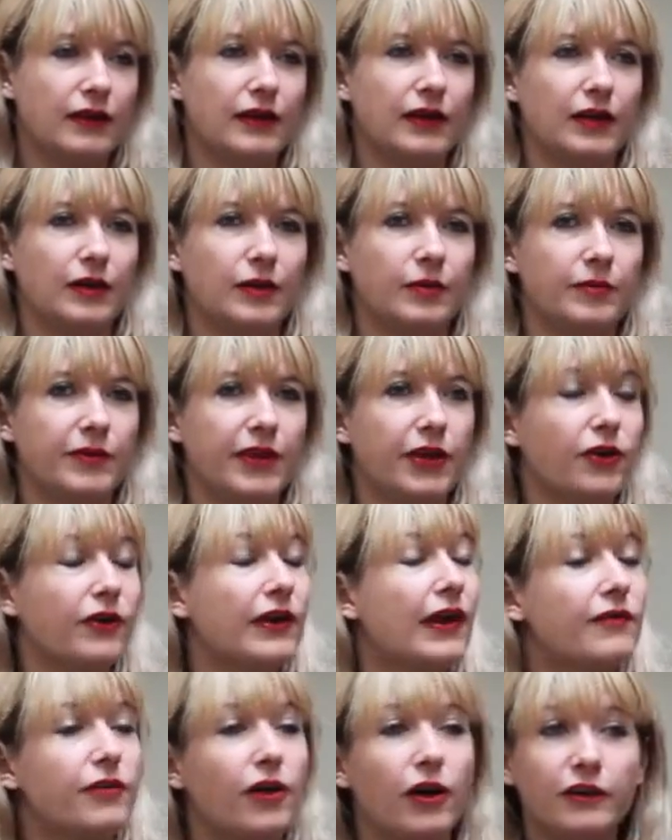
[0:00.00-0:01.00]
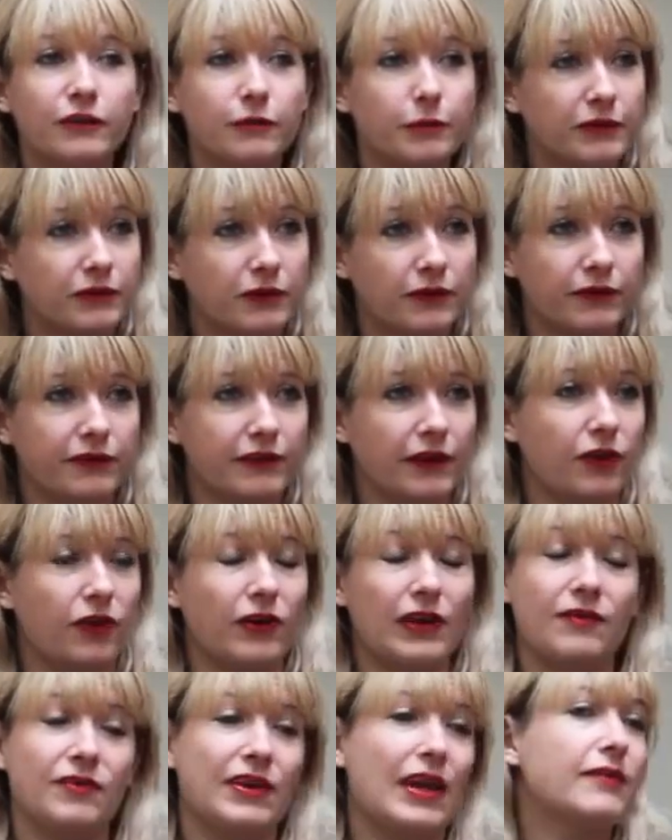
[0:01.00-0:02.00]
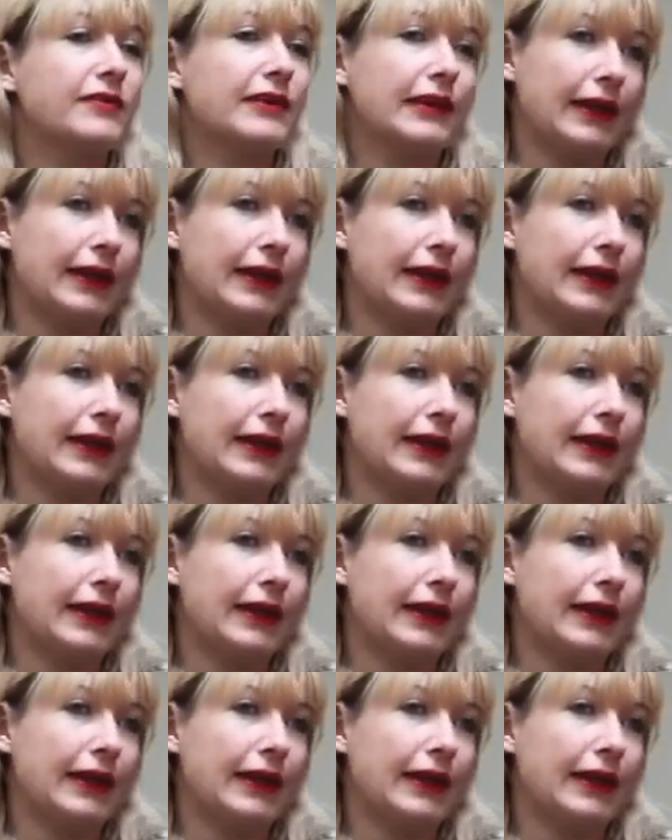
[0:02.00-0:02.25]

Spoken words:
they don't have hospitals, they don't even have